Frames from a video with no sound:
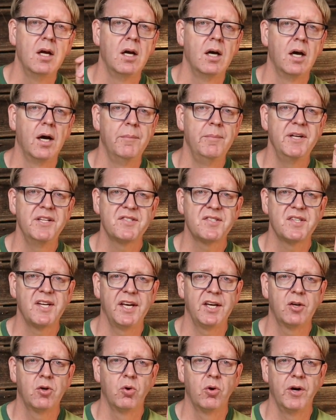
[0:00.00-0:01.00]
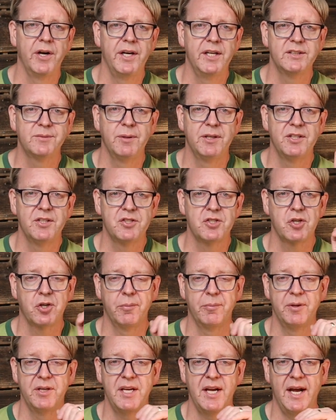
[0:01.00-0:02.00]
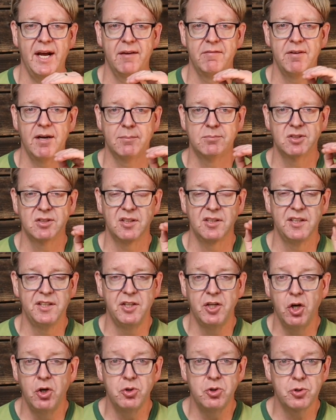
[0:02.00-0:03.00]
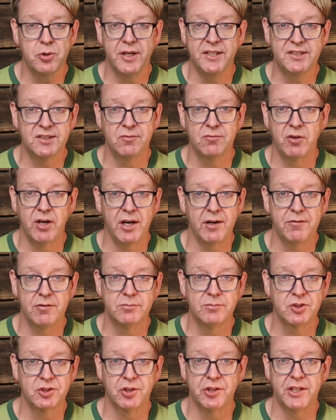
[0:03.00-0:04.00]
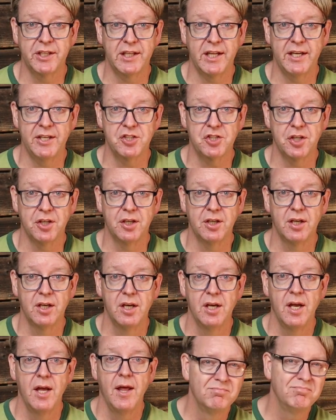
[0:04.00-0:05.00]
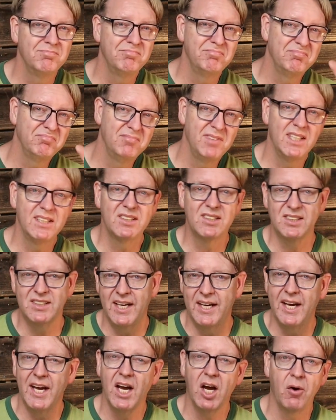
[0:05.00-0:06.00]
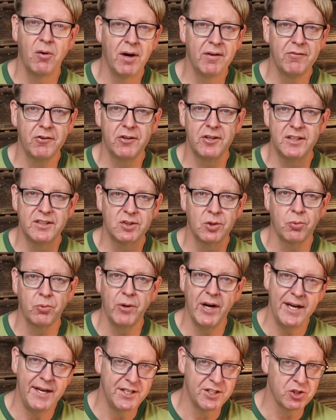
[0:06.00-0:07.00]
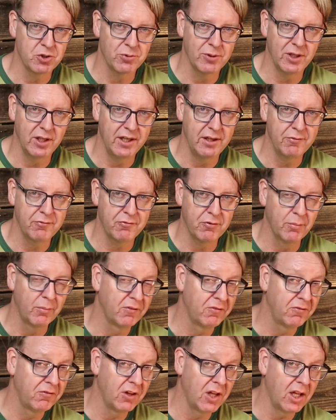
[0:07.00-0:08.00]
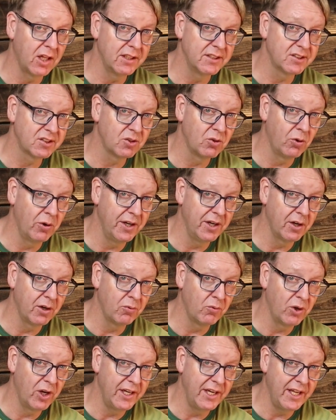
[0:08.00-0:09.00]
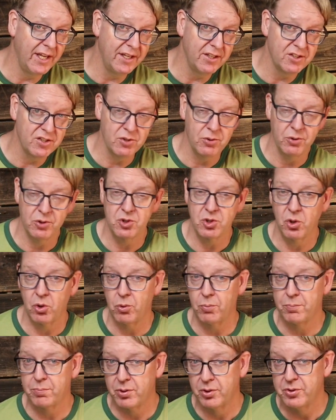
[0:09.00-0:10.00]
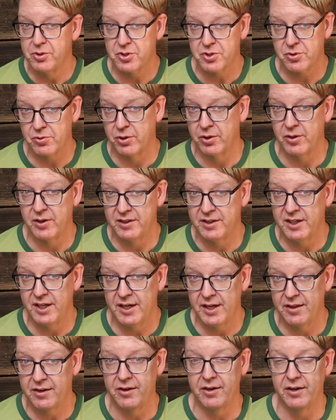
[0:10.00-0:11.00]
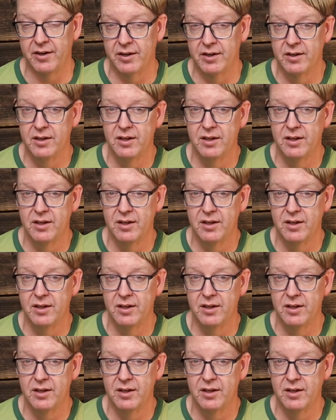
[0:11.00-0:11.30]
A mint state coin has been determined to have absolutely no trace of wear from circulation. Mint state, however, is a range, really, from a flawless coin on one end to a total proof screw on the other.